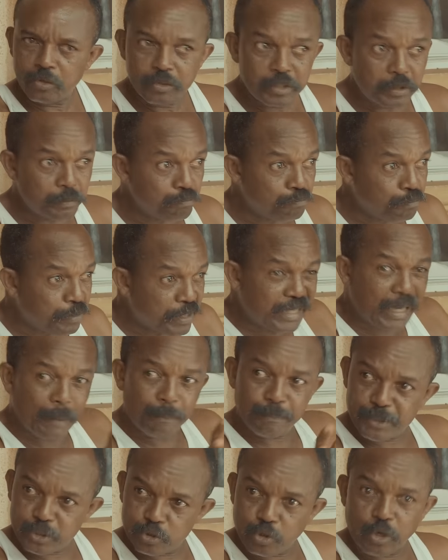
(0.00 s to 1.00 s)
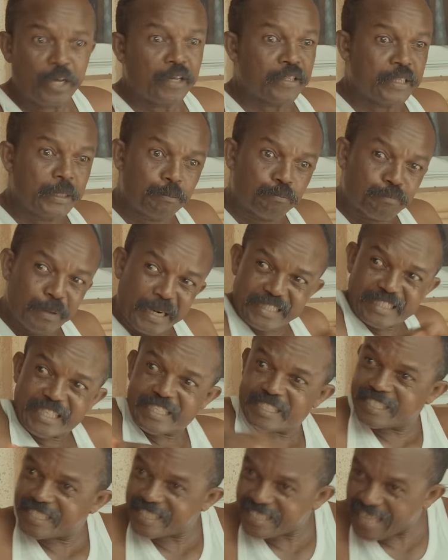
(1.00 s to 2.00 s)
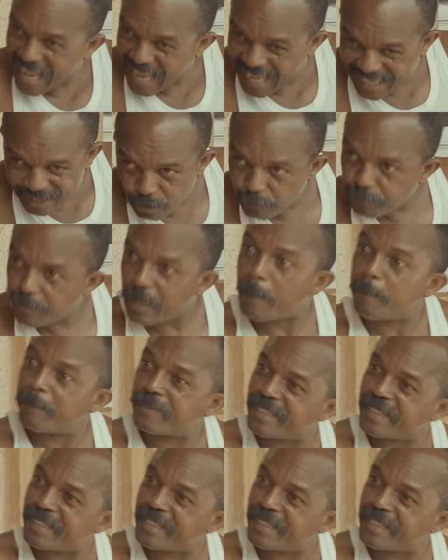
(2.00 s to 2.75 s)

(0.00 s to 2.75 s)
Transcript: The bigger picture, the brighter side of our